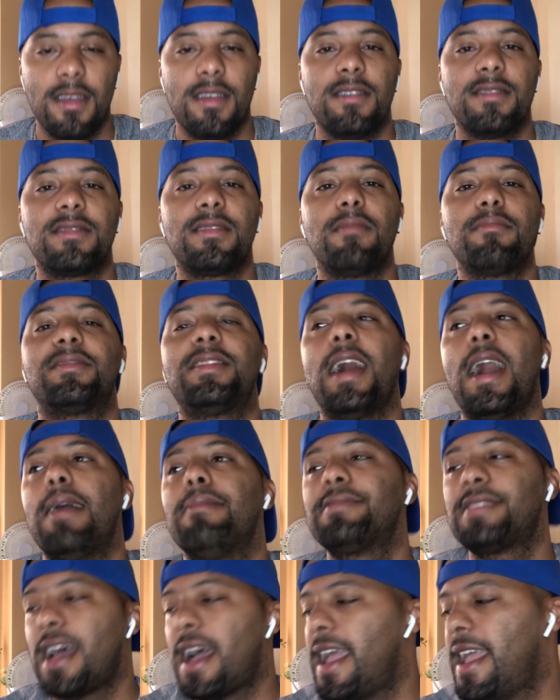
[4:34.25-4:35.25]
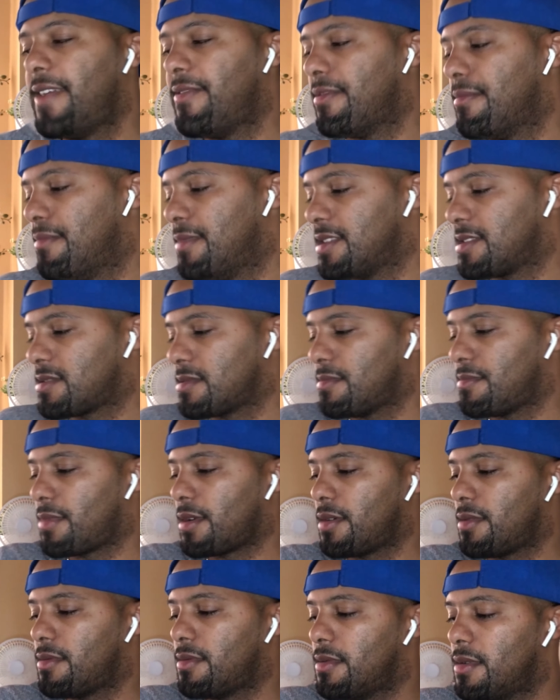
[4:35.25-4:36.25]
Sometimes I even miss him,
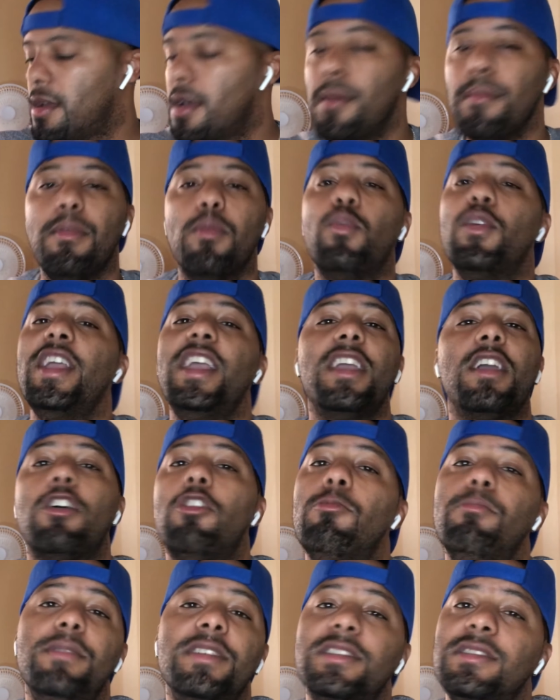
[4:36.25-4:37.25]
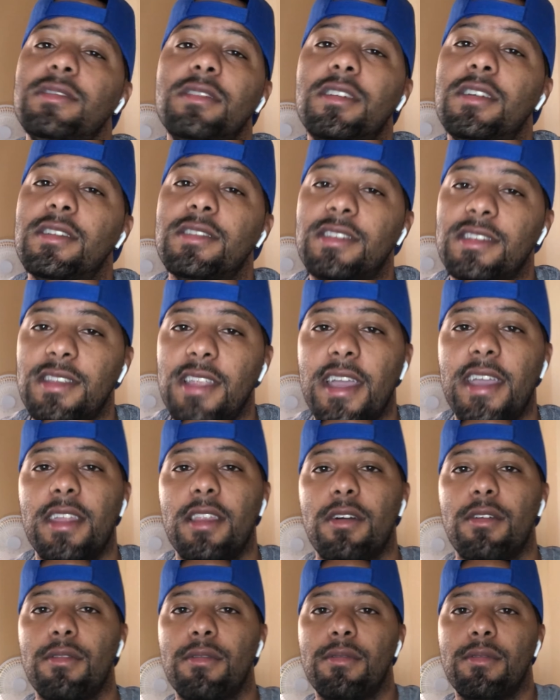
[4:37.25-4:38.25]
bro. We ain't gonna miss none today,
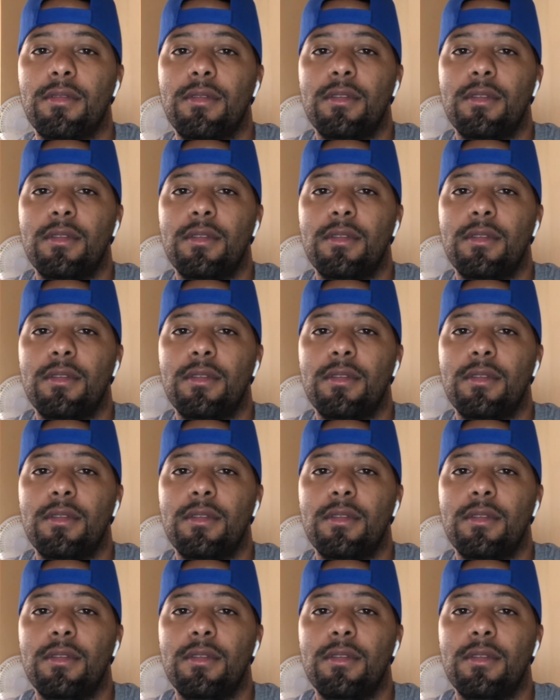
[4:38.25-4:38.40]
though.